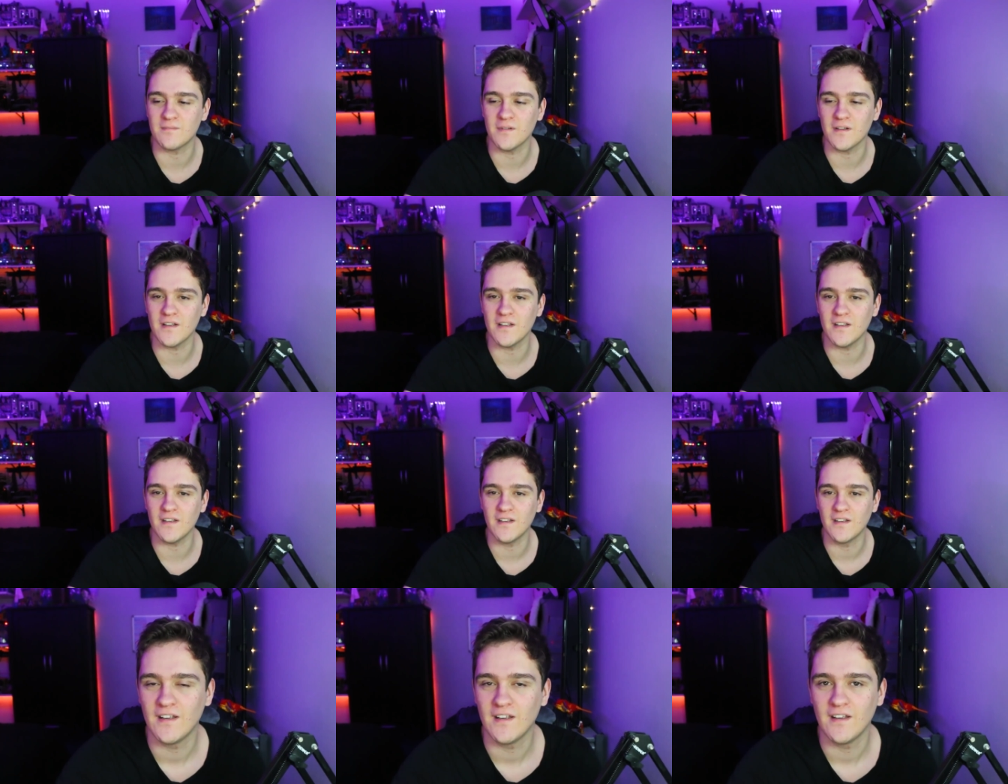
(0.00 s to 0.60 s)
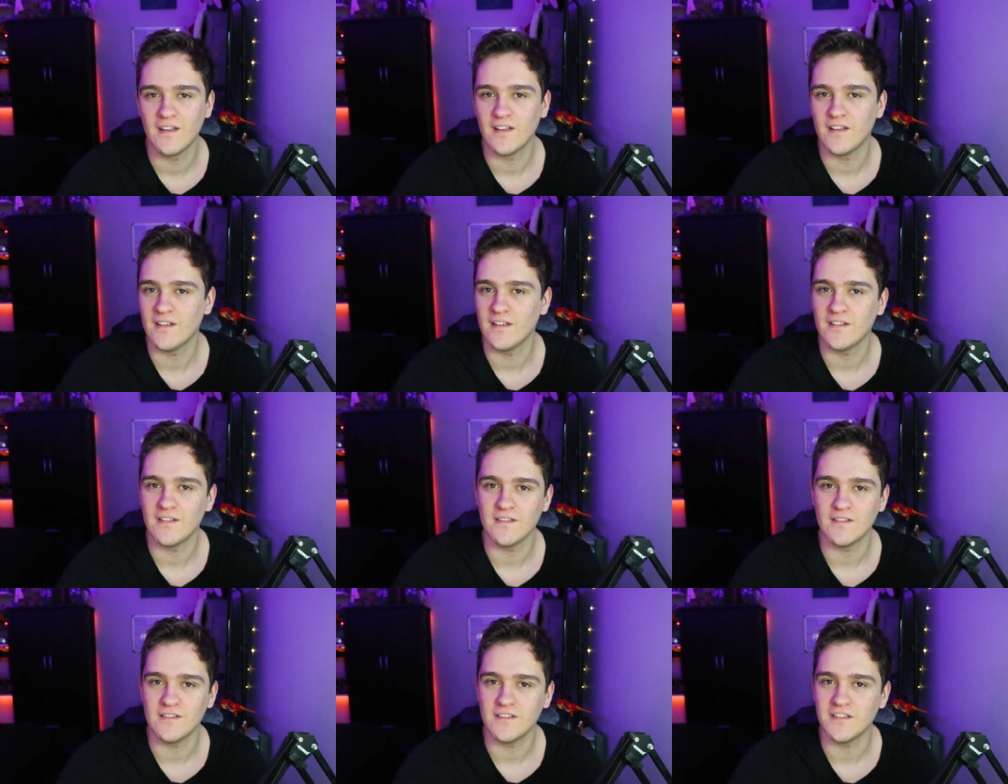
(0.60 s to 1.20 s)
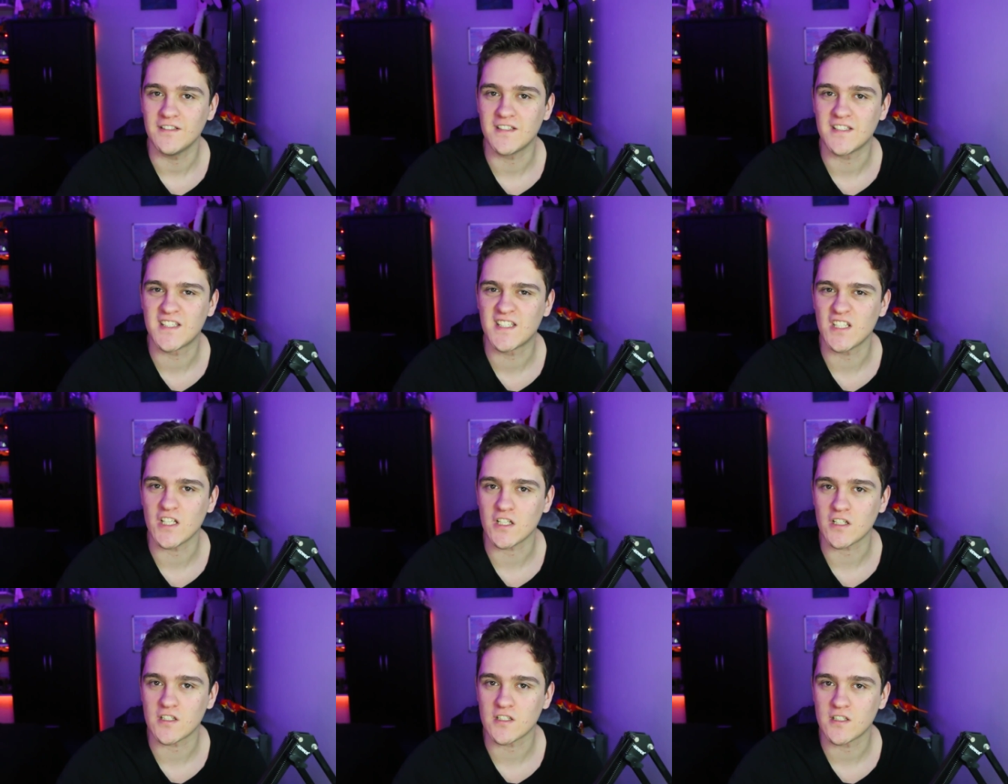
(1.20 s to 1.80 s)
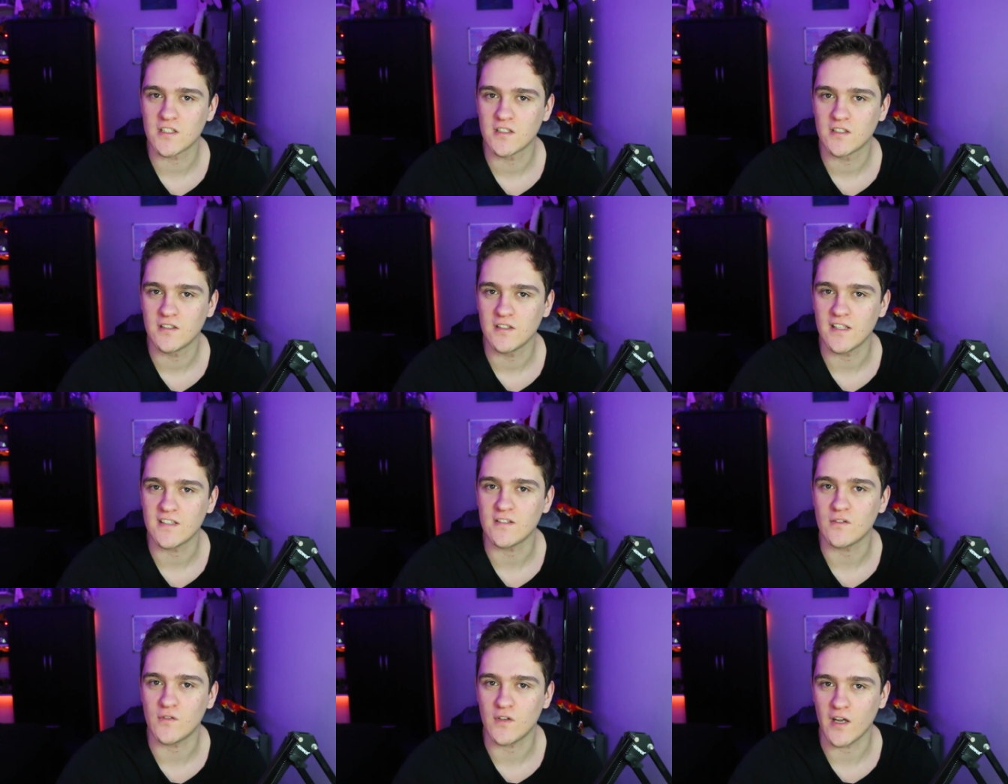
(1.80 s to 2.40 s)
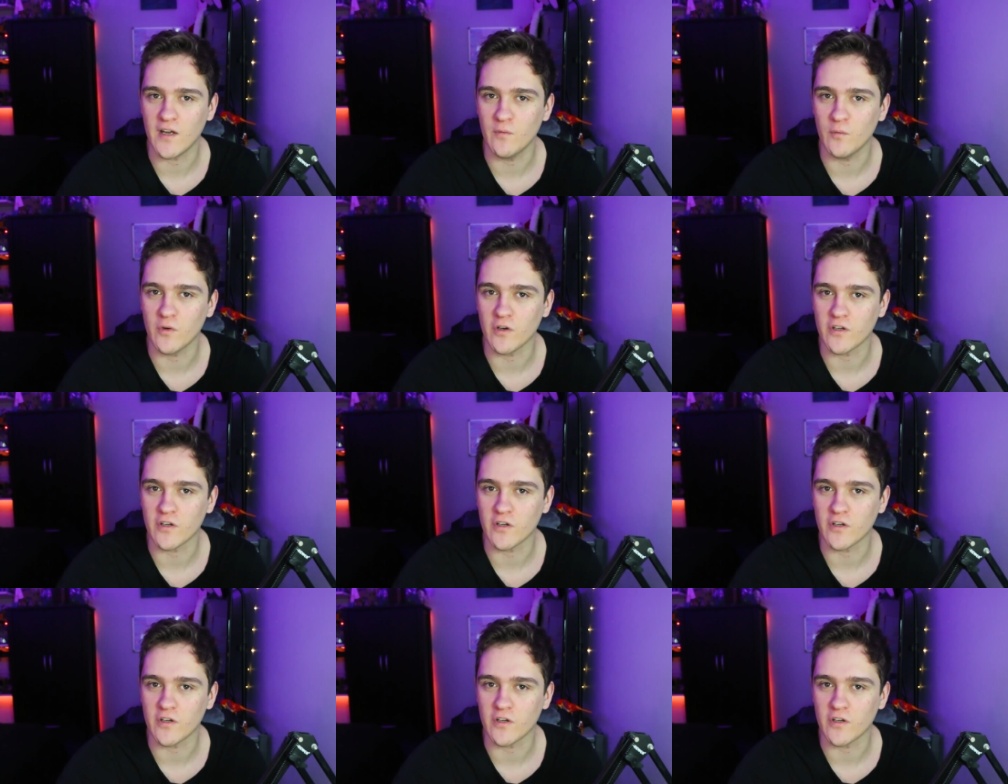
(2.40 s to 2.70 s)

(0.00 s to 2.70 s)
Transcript: but it sucks. That's how time